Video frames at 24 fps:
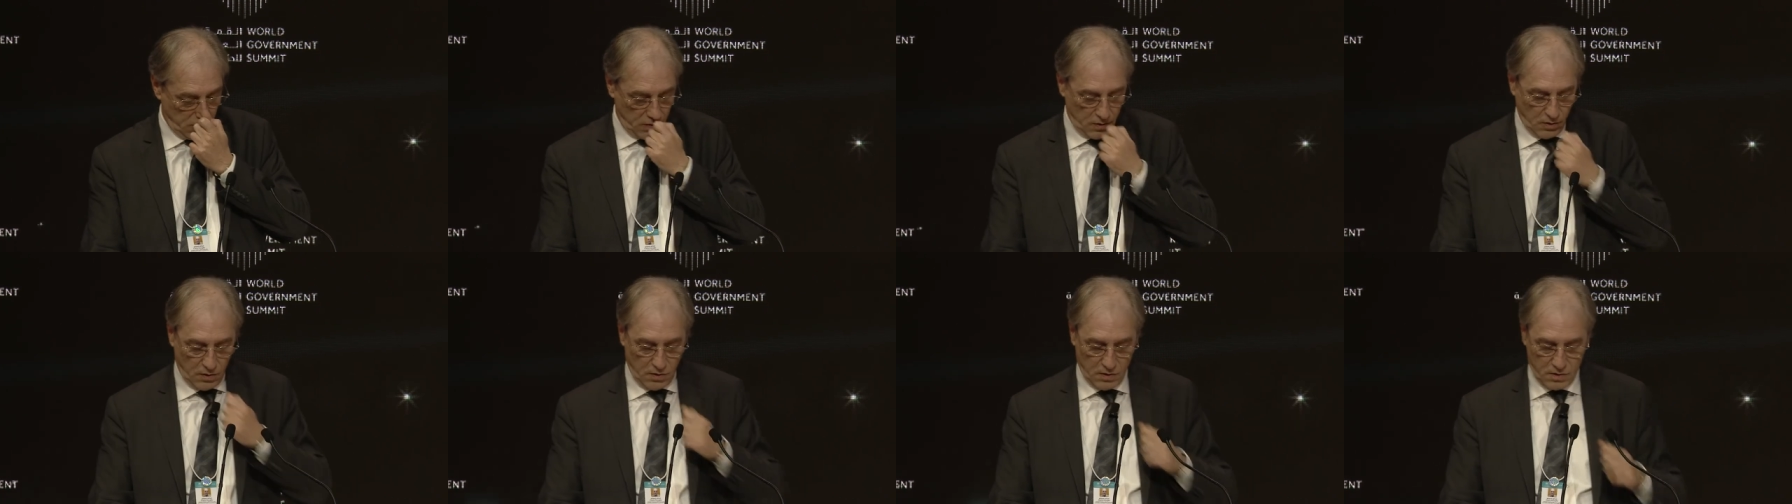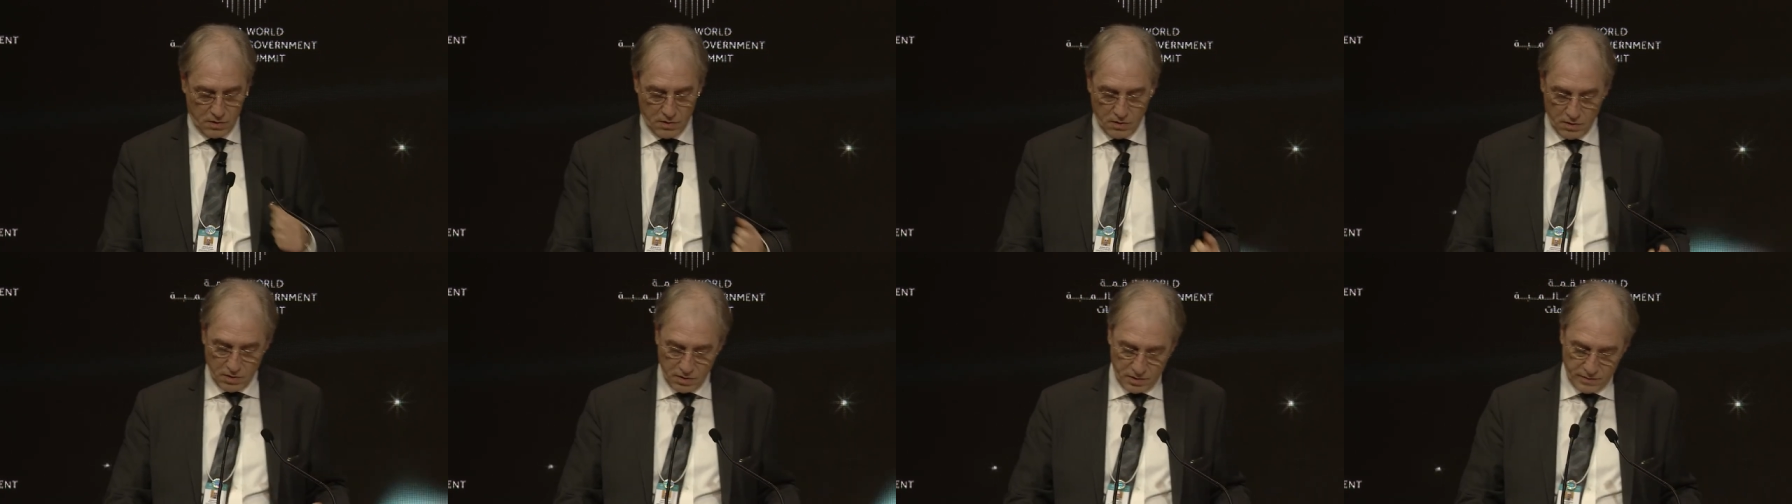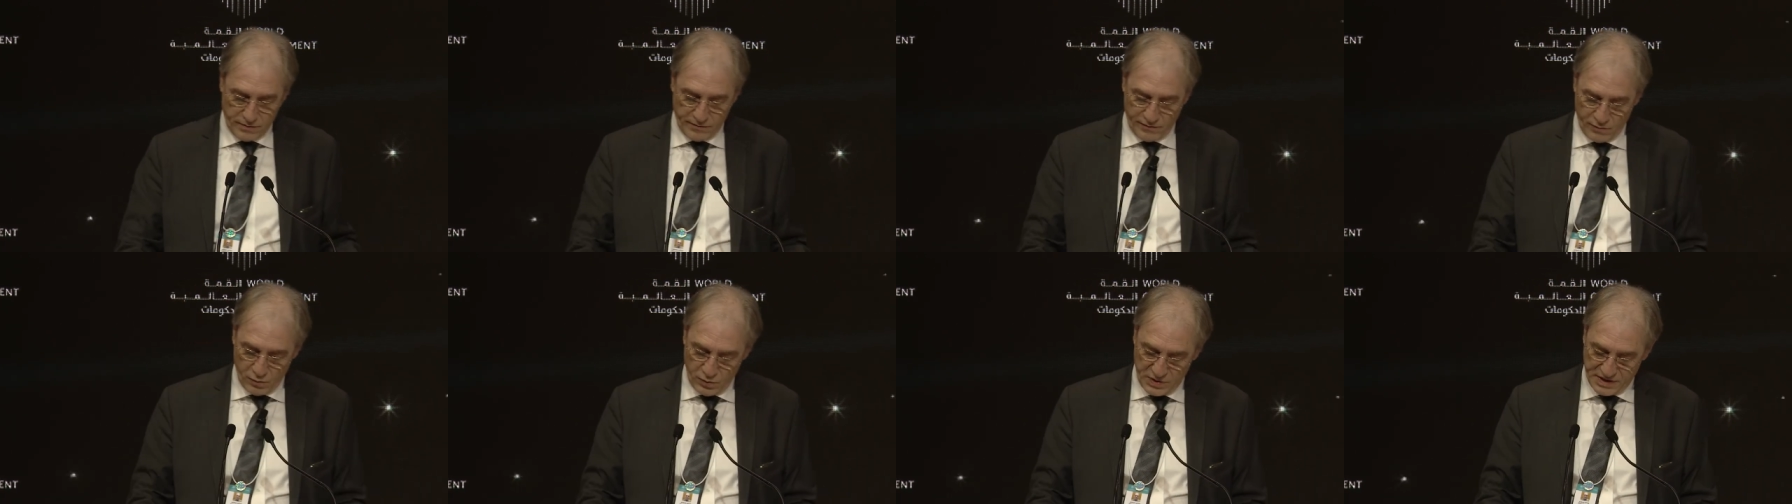to
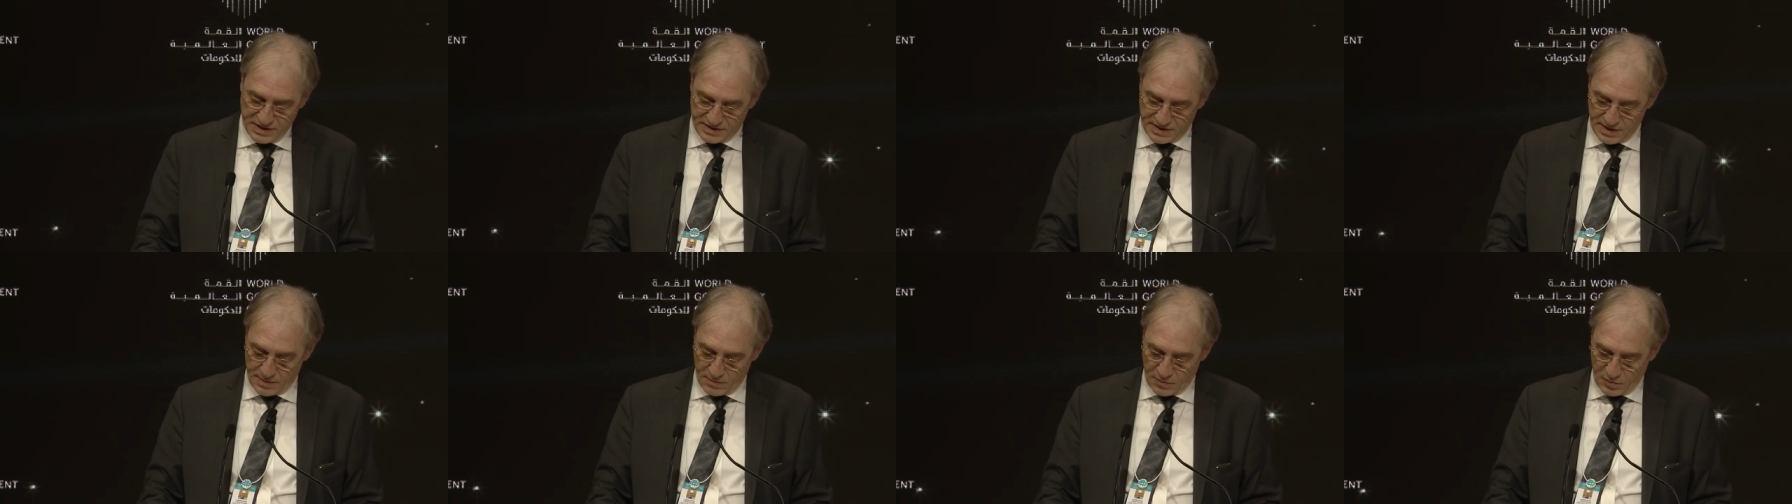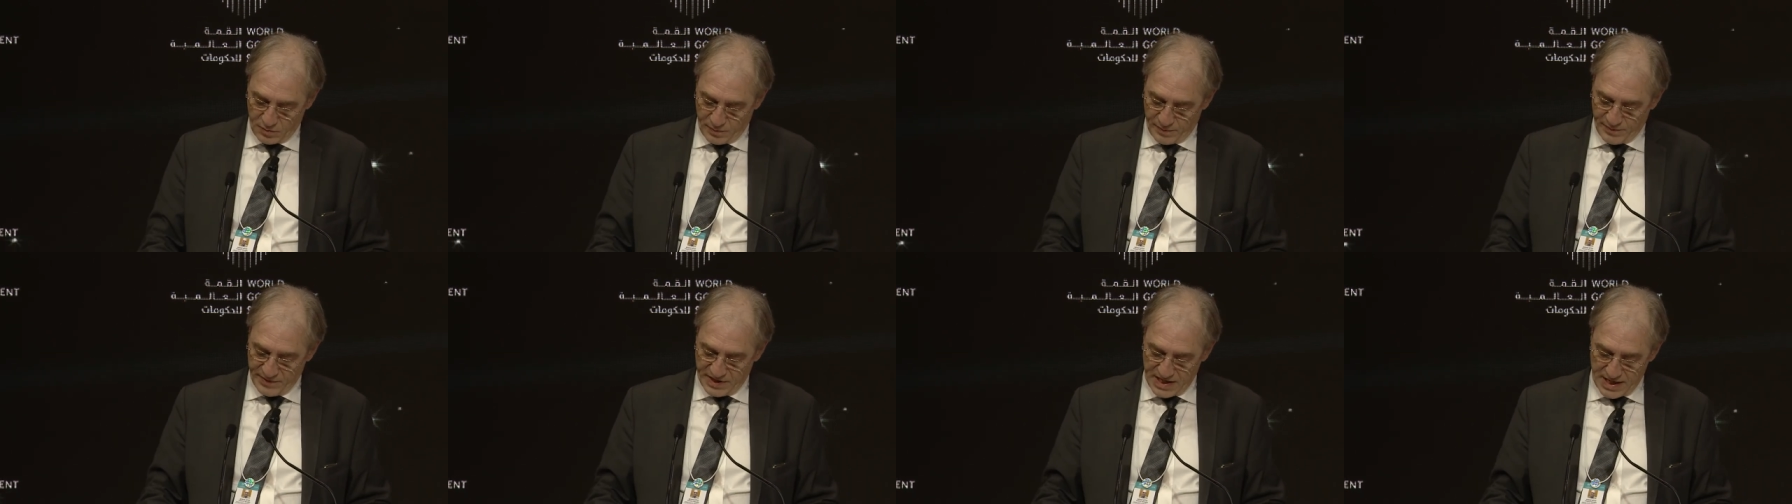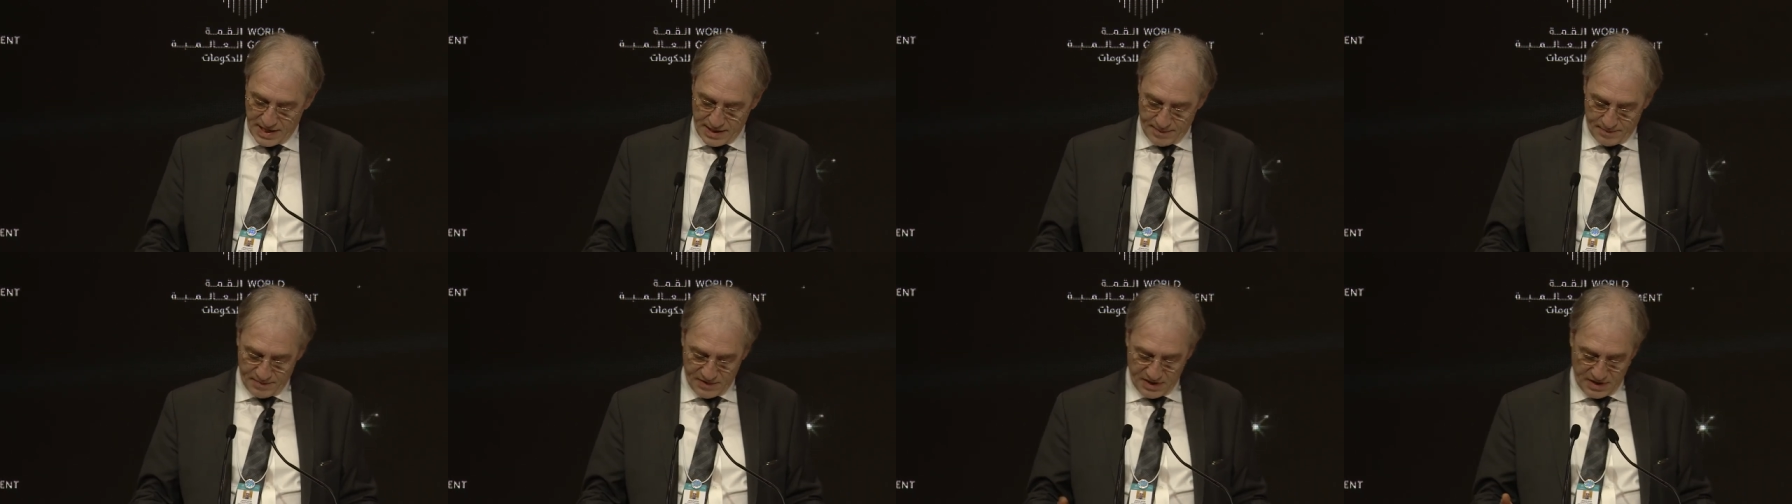talk with some of
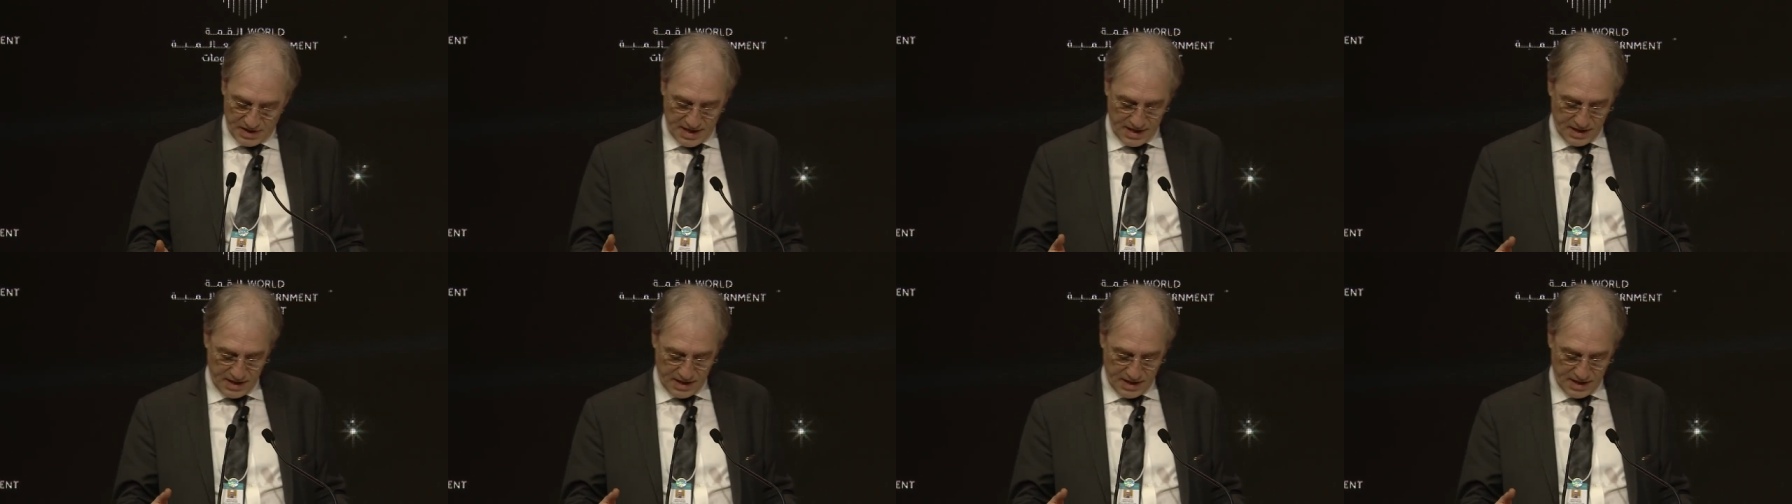them,